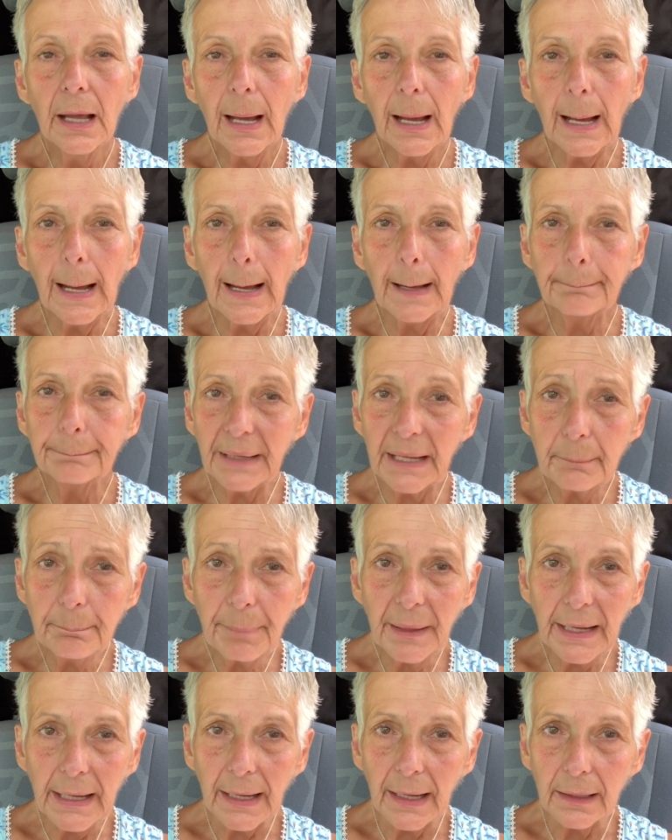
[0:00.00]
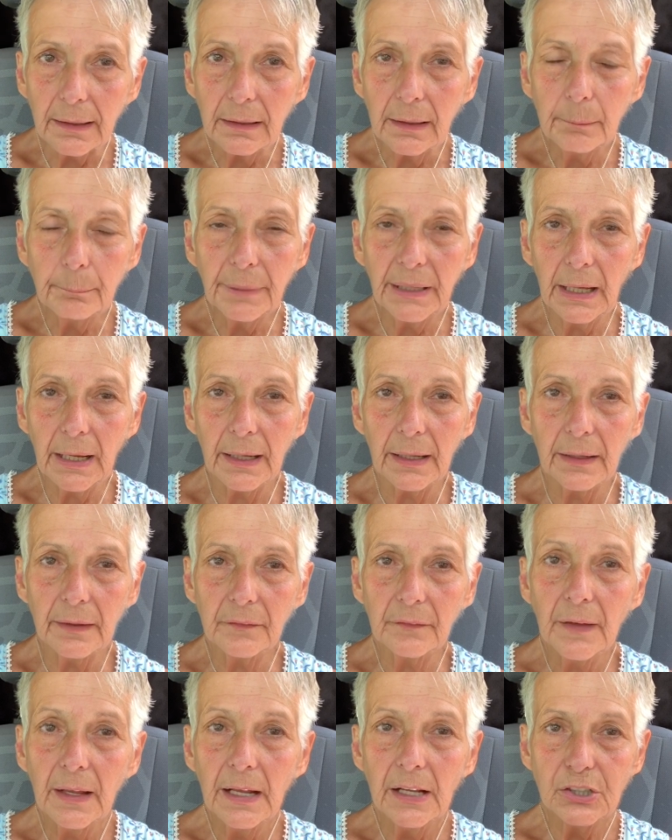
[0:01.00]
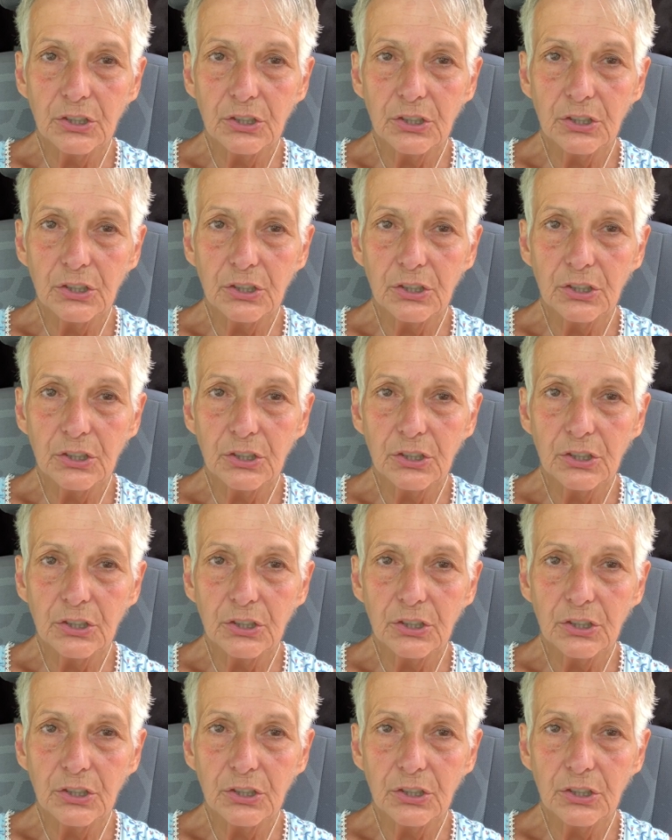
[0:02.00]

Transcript: bedpan because